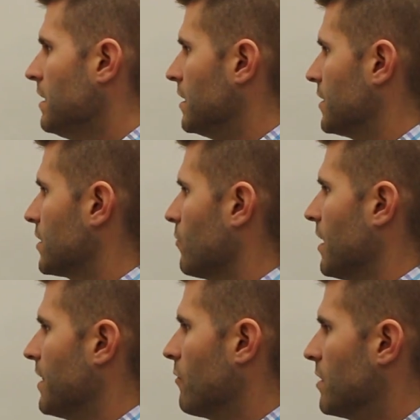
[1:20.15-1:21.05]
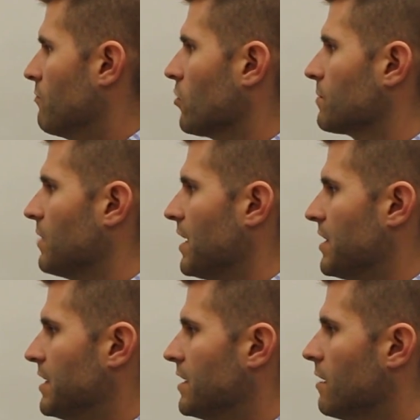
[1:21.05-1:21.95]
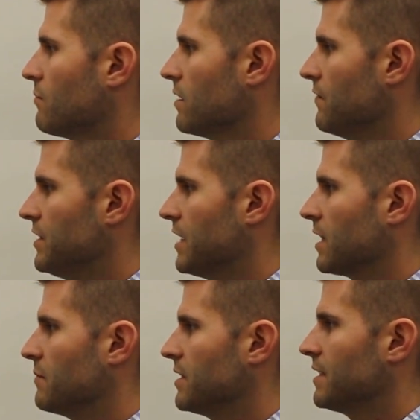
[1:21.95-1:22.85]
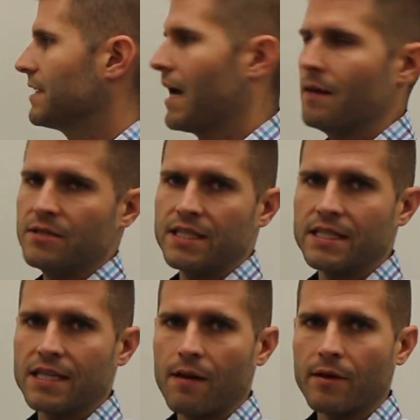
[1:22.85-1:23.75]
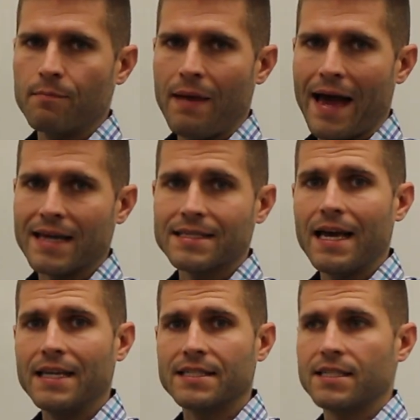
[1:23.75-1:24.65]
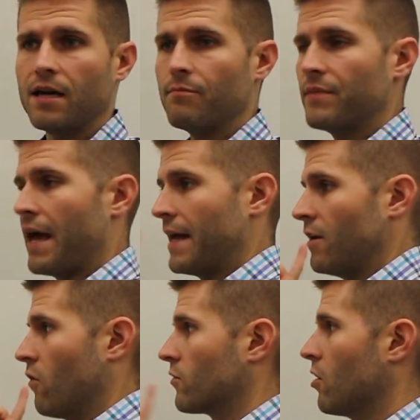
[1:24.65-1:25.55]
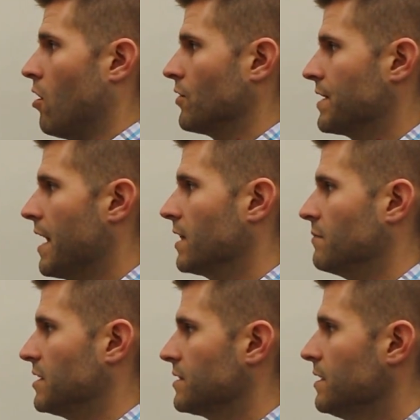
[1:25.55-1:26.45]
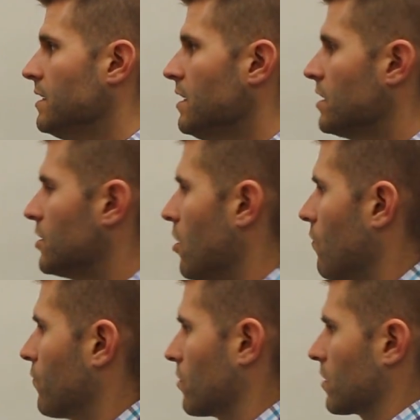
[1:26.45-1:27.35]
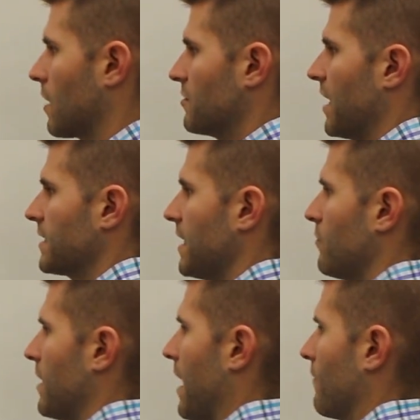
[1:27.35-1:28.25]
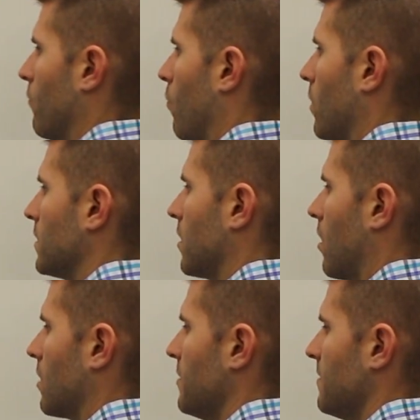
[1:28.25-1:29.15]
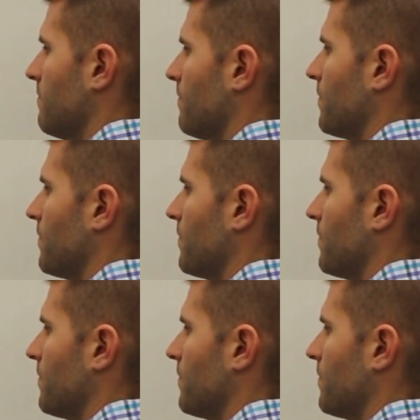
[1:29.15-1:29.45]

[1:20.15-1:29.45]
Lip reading: in such a way that we multiply the number of each element times its atomic mass and sum that over all the elements. So for carbon dioxide we have one carbon,